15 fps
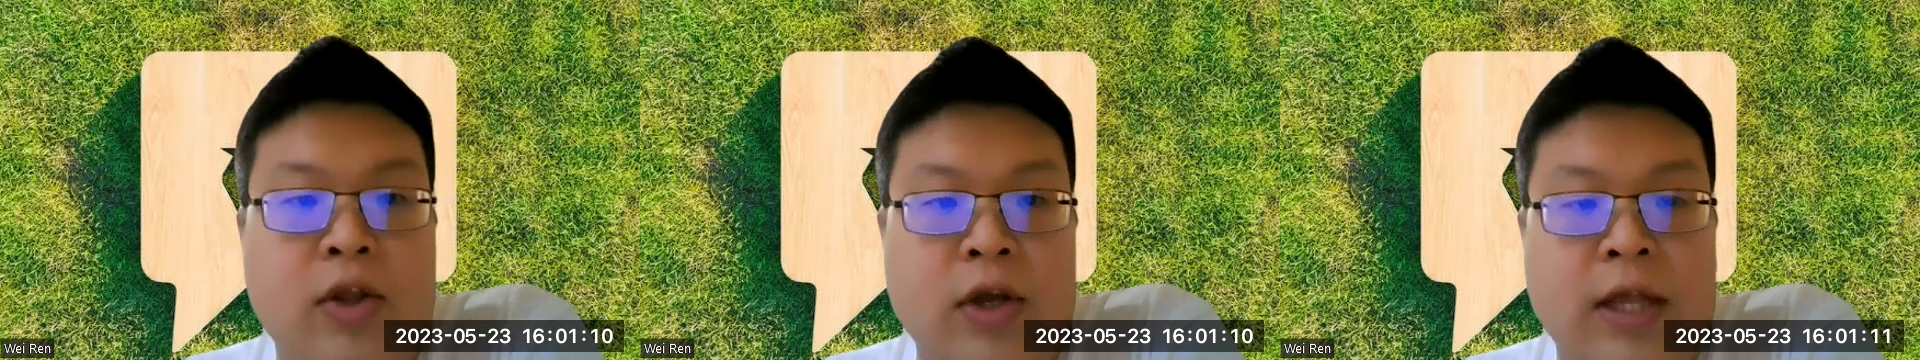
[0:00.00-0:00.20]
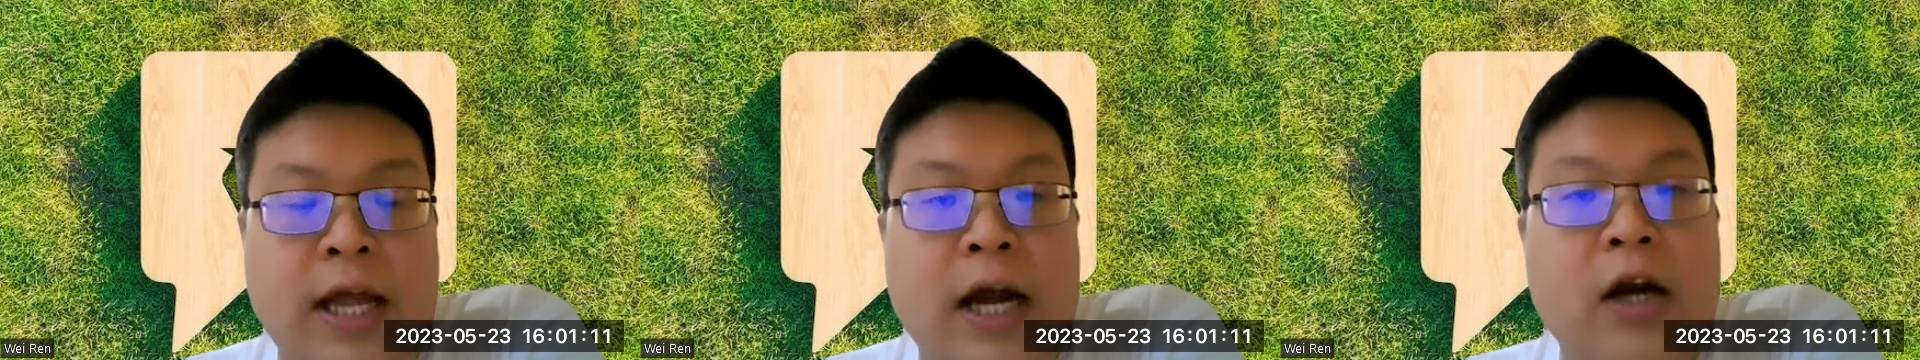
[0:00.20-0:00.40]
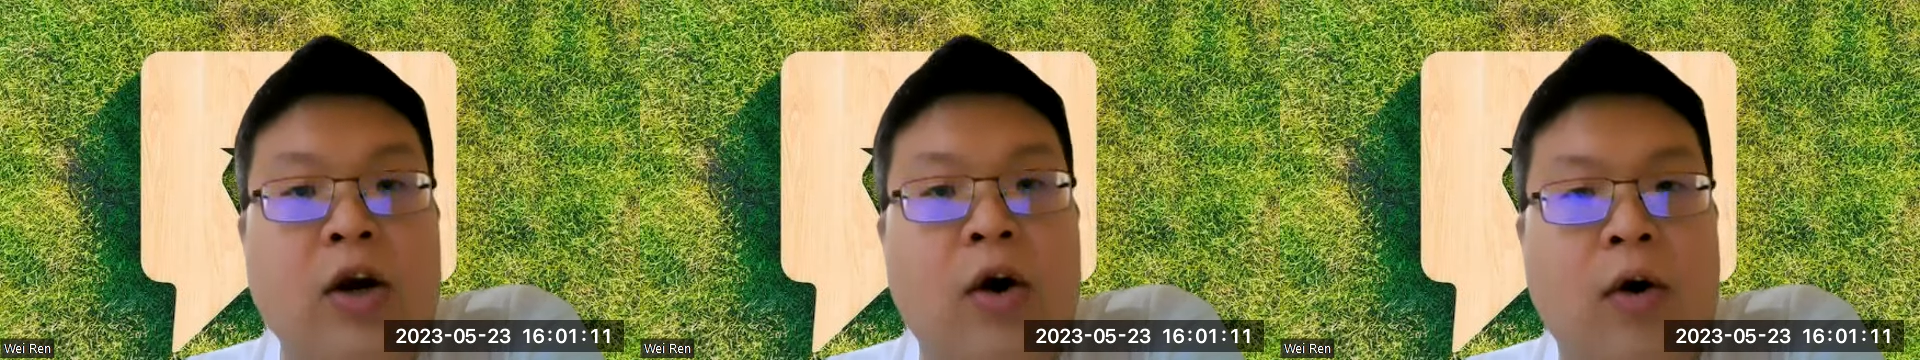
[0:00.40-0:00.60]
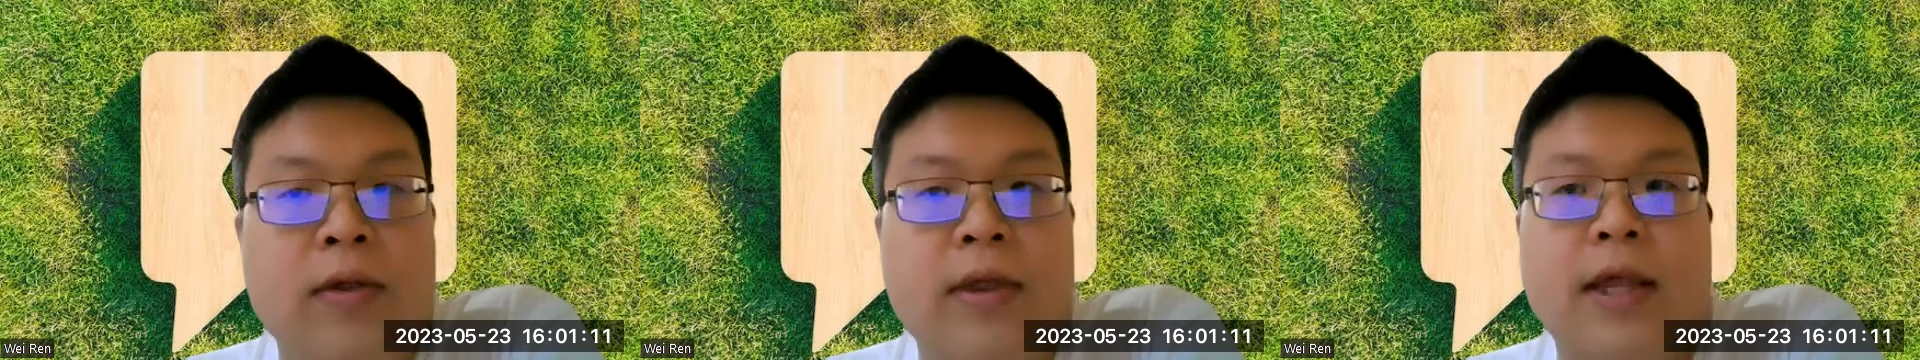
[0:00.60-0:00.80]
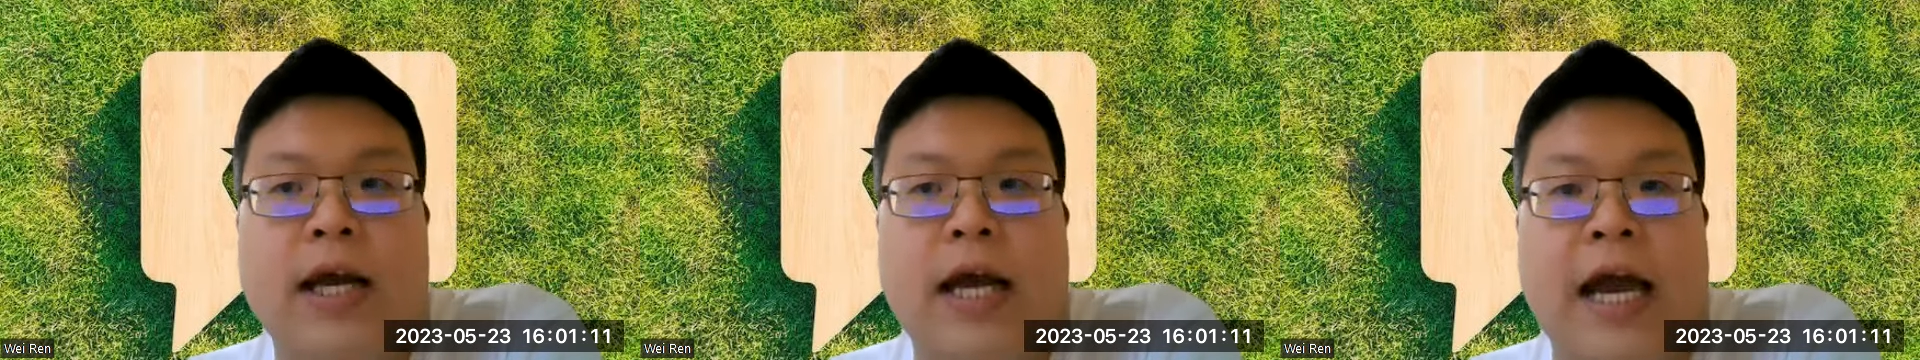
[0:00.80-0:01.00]
did not
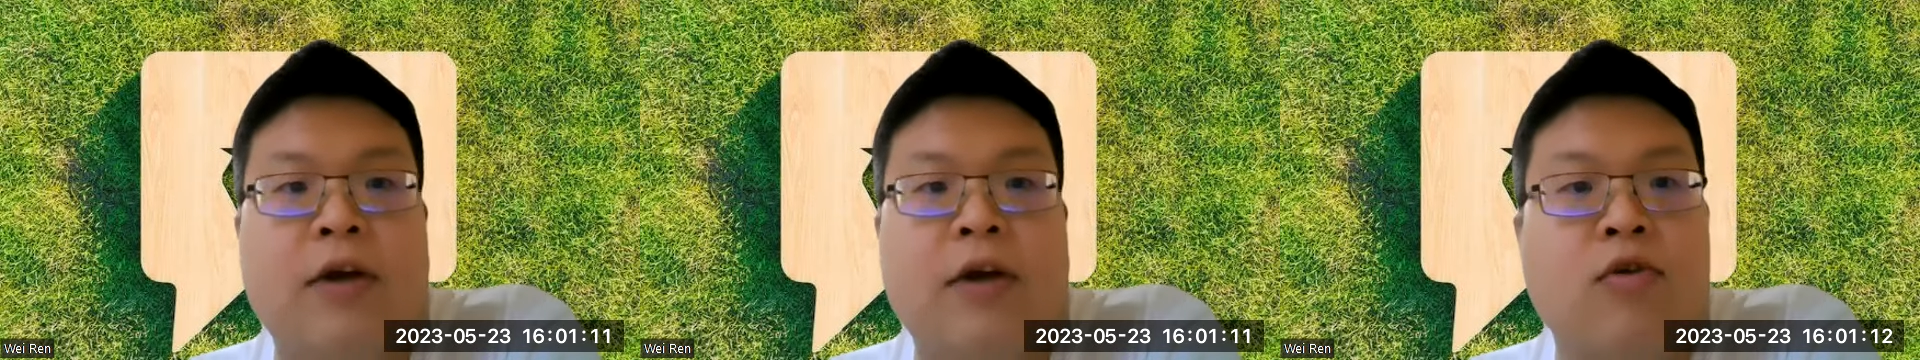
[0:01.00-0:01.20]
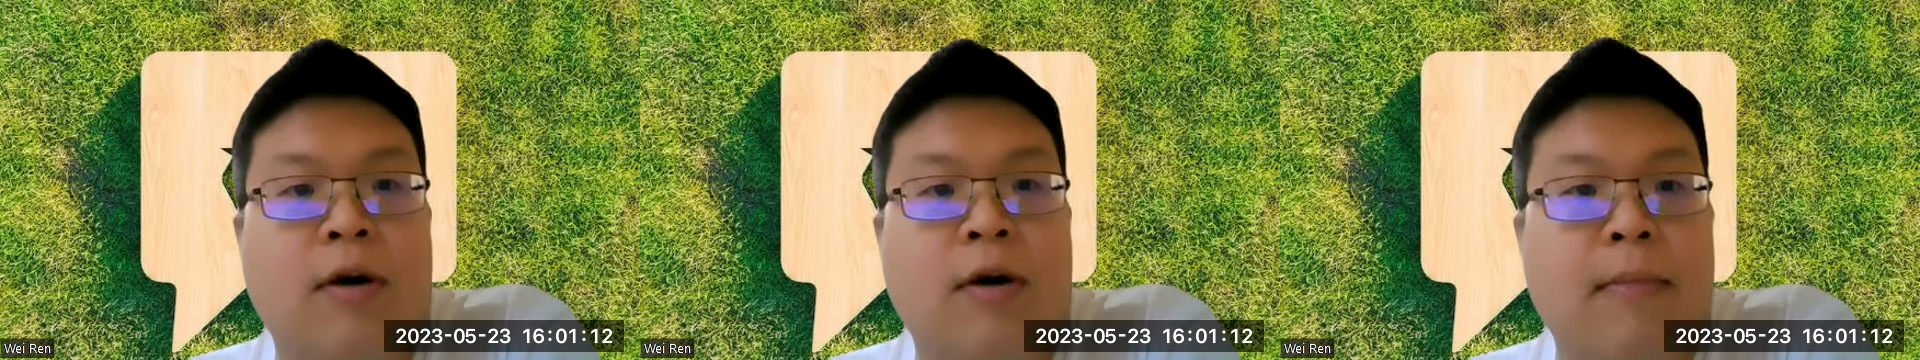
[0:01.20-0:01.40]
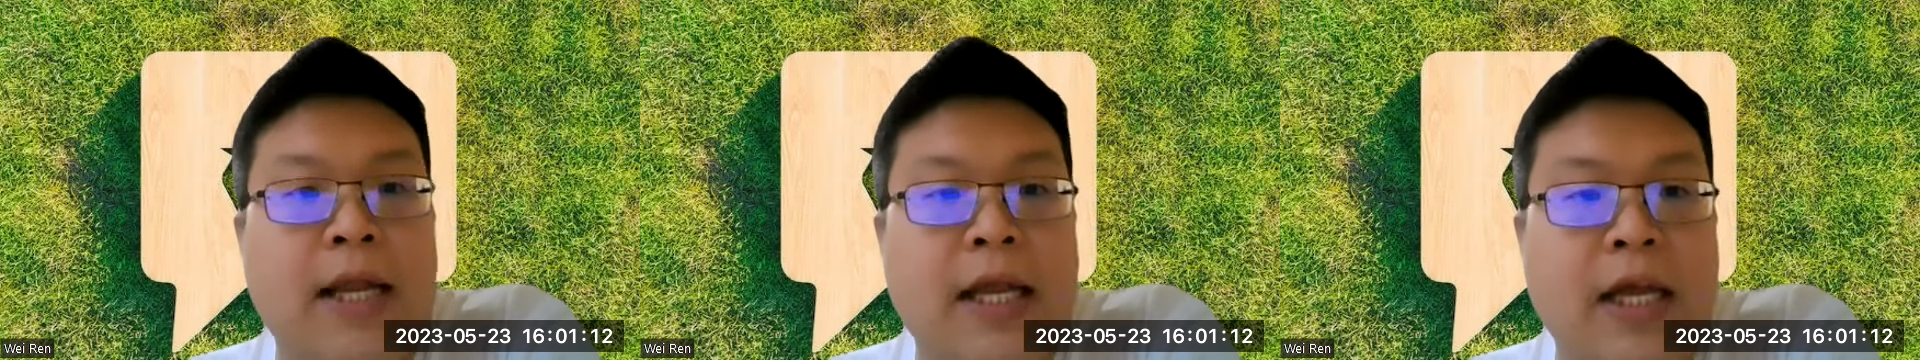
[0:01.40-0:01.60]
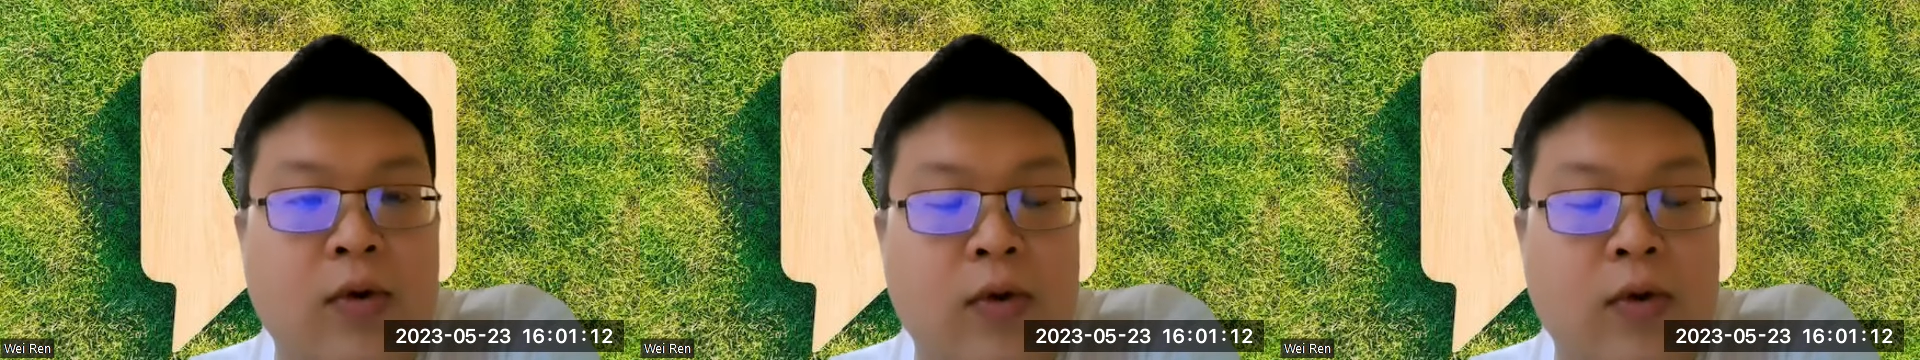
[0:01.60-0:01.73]
cost extra money